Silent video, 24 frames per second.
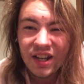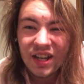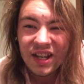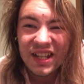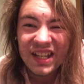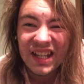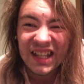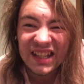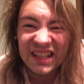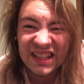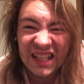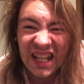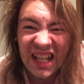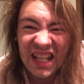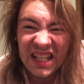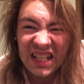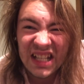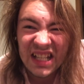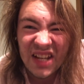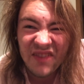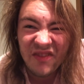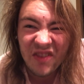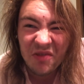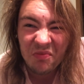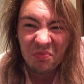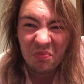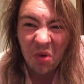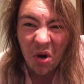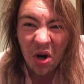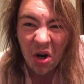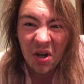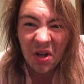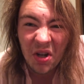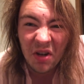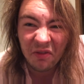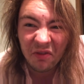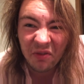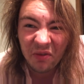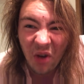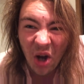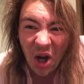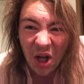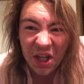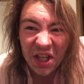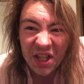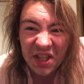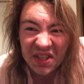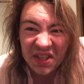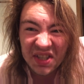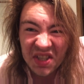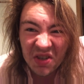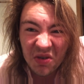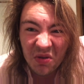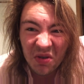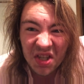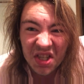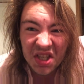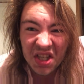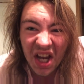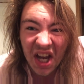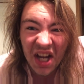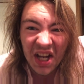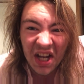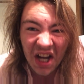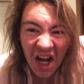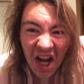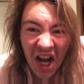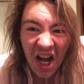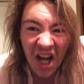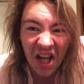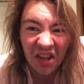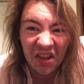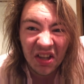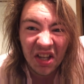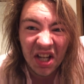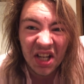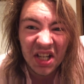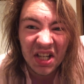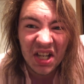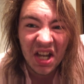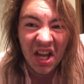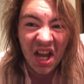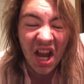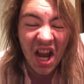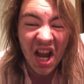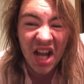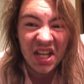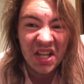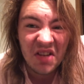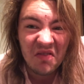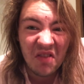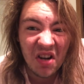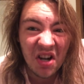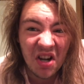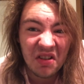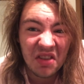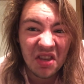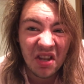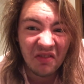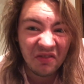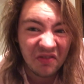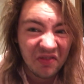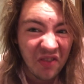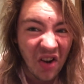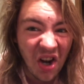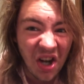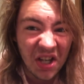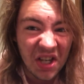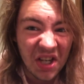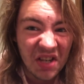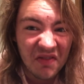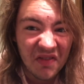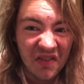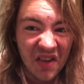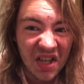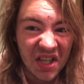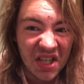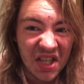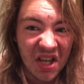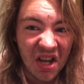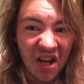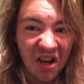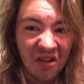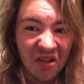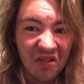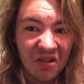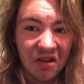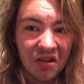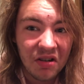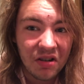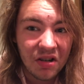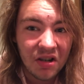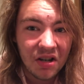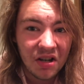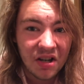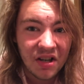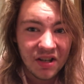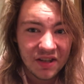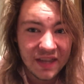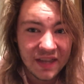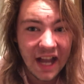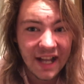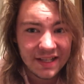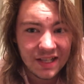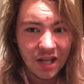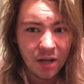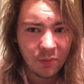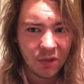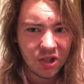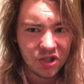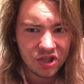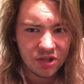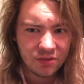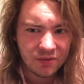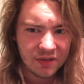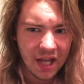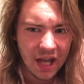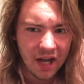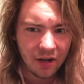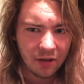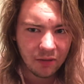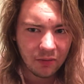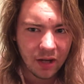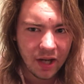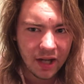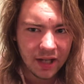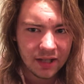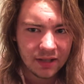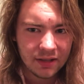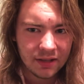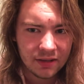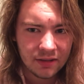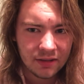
you didn't even put a fucking suicide hotline anywhere in the fucking video. That's how much you care, right?